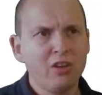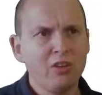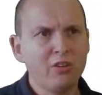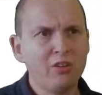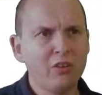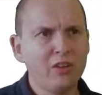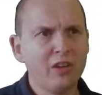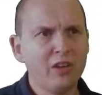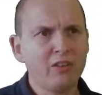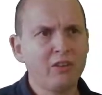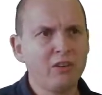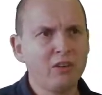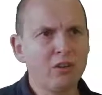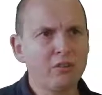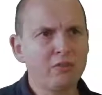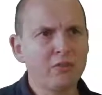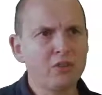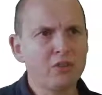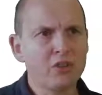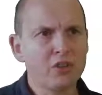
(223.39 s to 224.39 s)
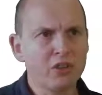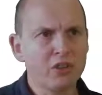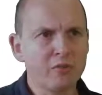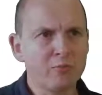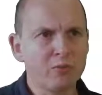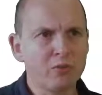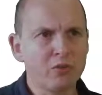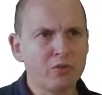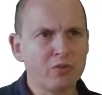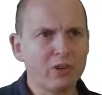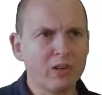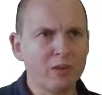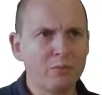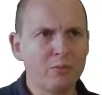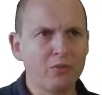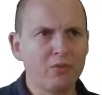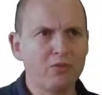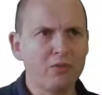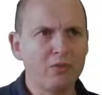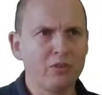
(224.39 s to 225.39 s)
you get an off-the-shelf
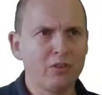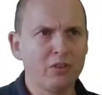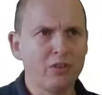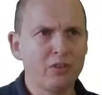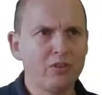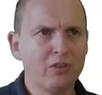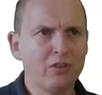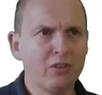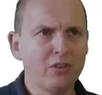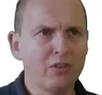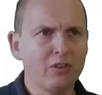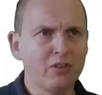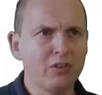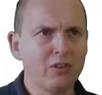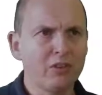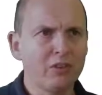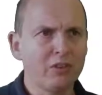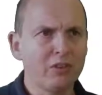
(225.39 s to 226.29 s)
programmable photonic circuit,